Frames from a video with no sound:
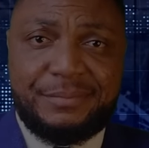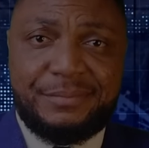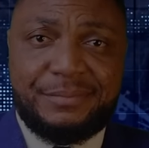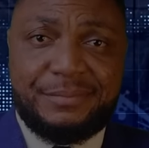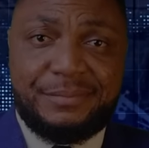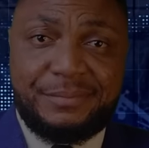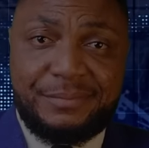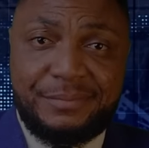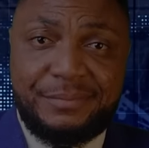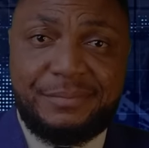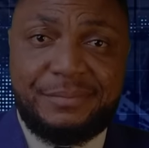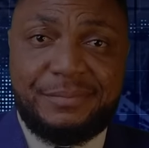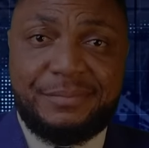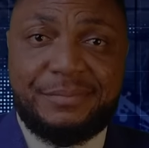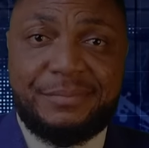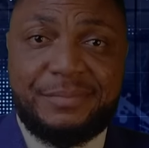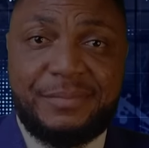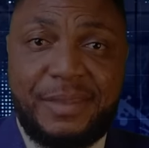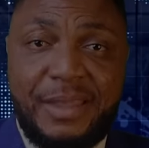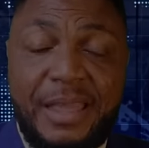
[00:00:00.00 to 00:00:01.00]

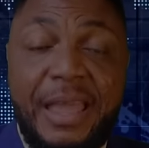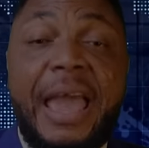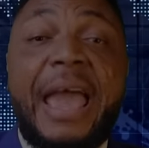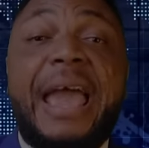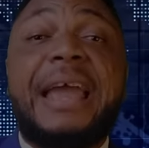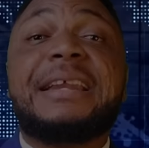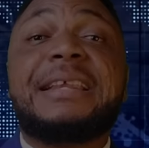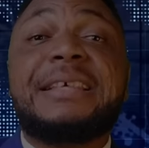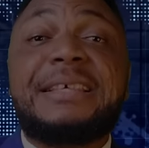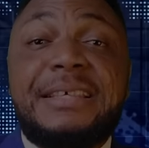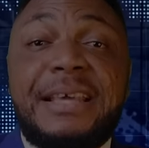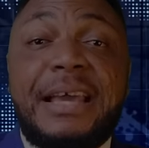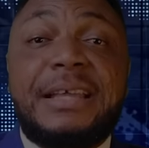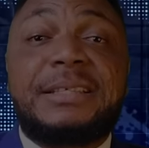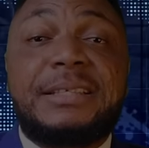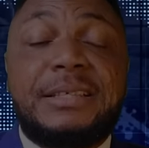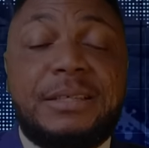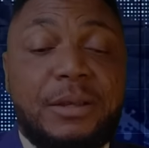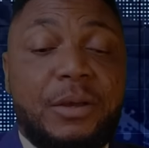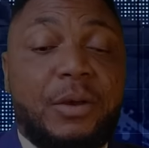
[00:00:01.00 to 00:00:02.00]
And
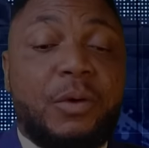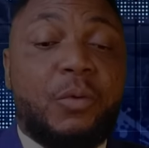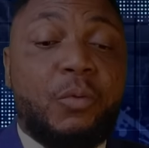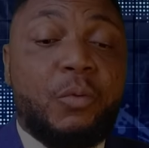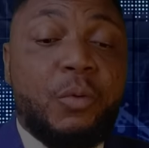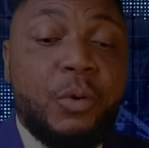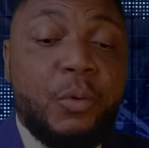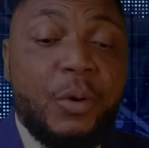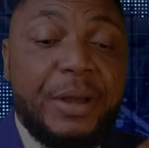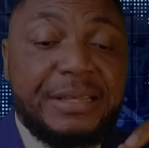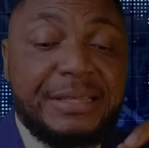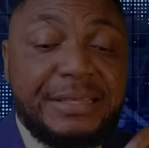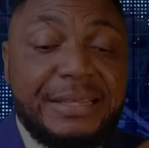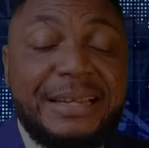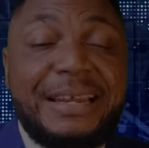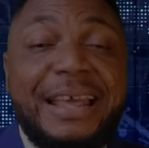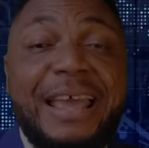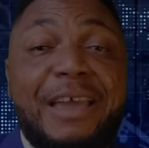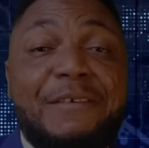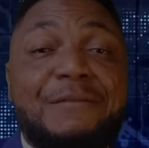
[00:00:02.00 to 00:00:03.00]
yet, we were
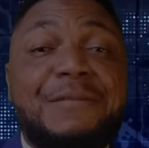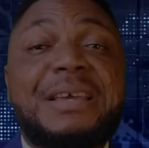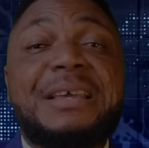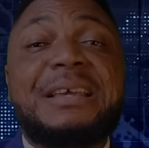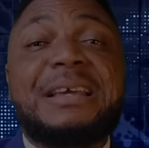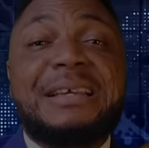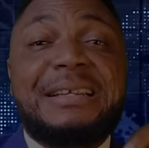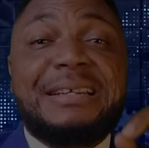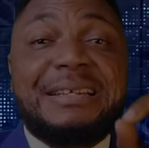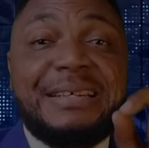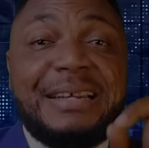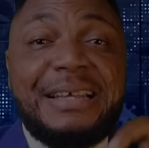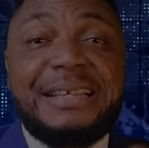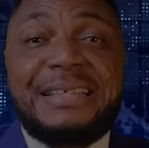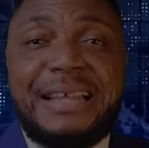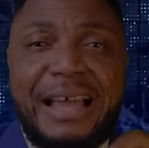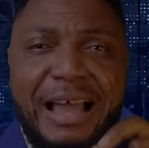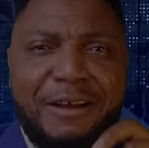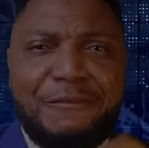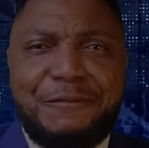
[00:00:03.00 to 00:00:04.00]
still having
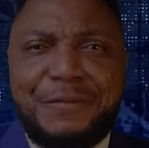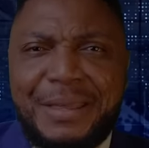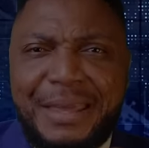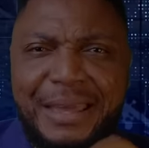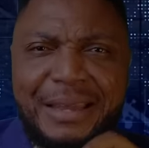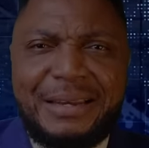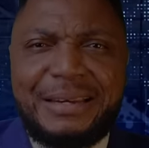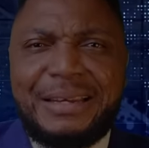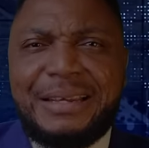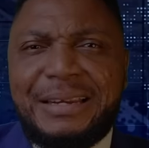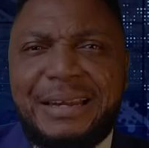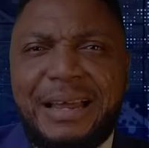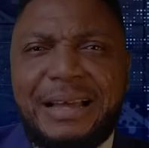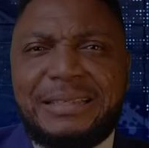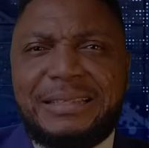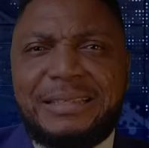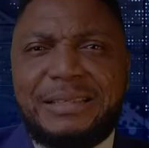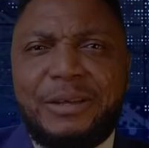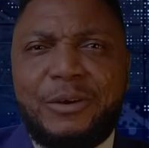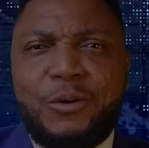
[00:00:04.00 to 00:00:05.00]
these African
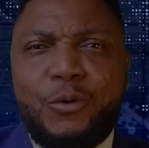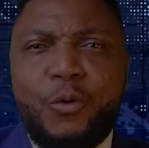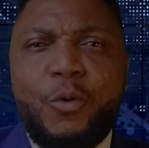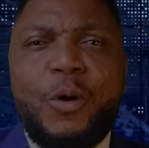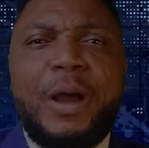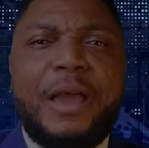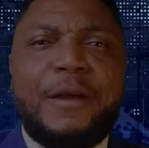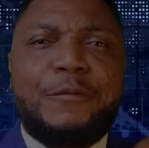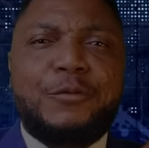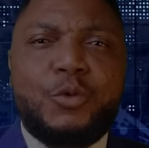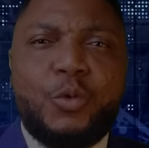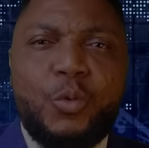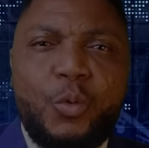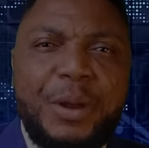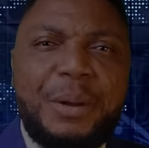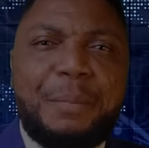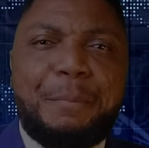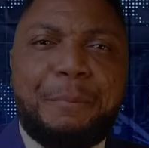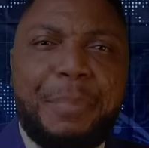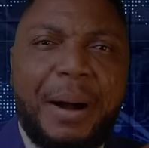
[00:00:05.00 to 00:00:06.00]
leaders who have to go
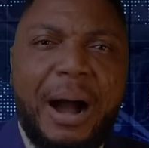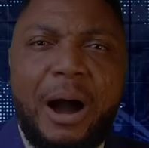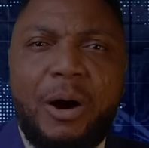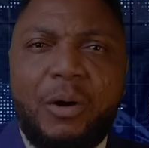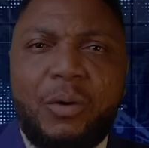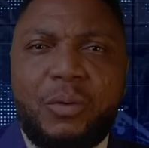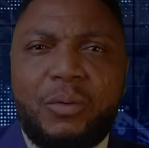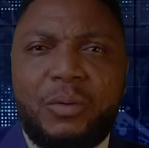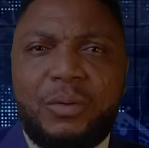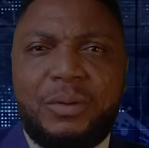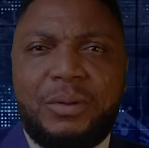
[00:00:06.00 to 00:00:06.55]
and bow